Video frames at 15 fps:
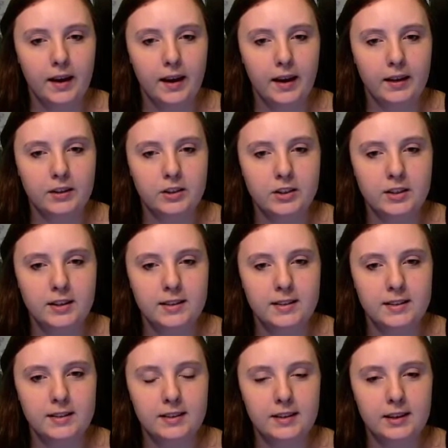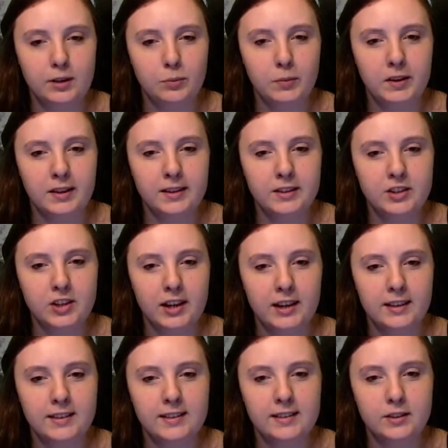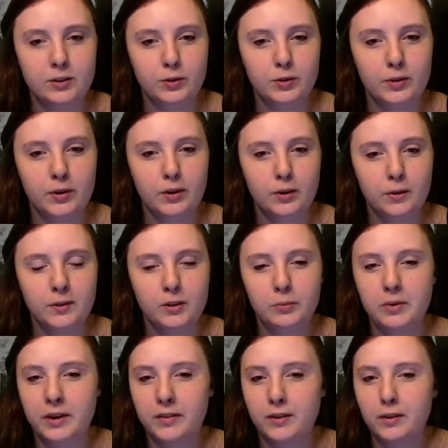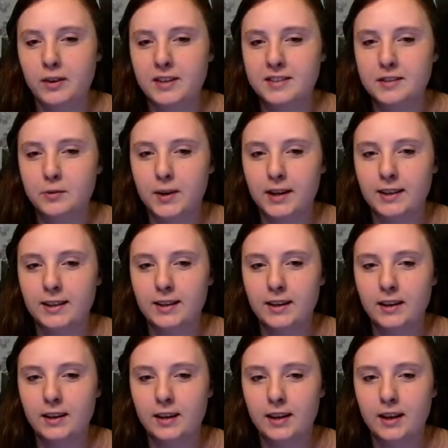And she is the middle child, so her older brother is Randy